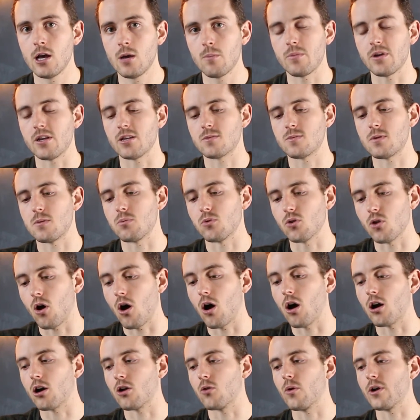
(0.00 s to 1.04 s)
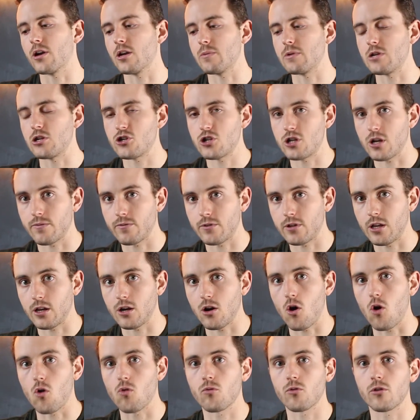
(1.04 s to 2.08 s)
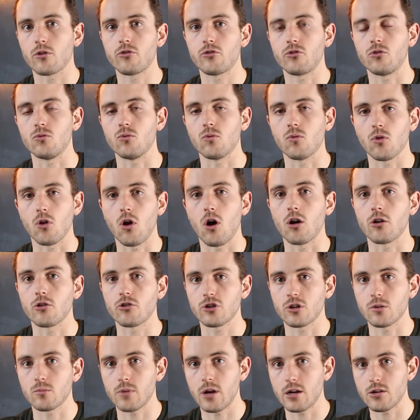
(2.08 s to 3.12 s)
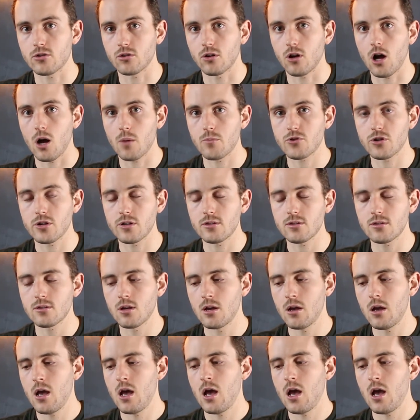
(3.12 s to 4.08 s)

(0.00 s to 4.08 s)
because people are going to be shifting over to long-term rental options.